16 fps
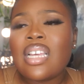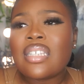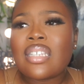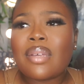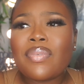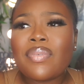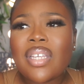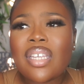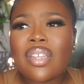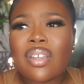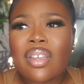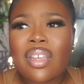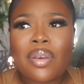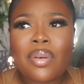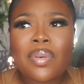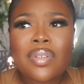So I'm thinking,
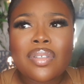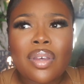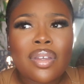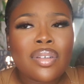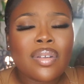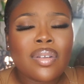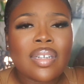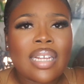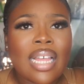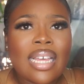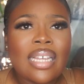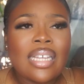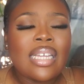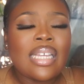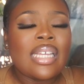okay, what's going on? Like,